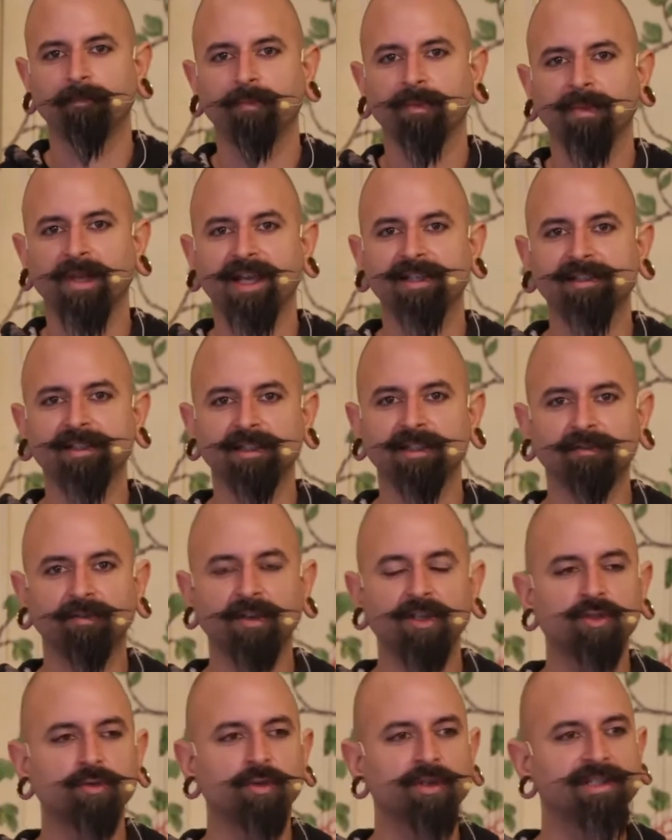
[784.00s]
as
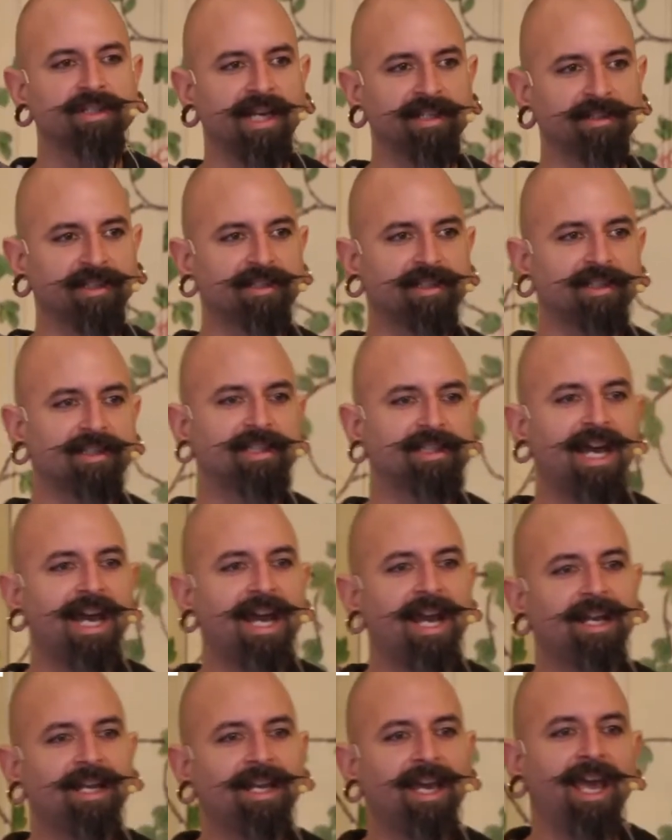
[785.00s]
individuals, as a
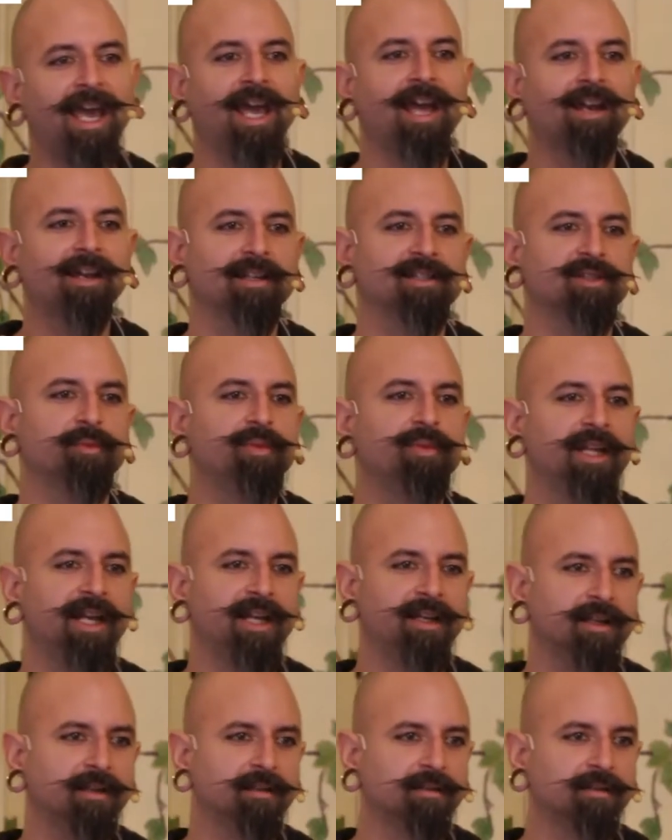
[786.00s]
society, and as a planet.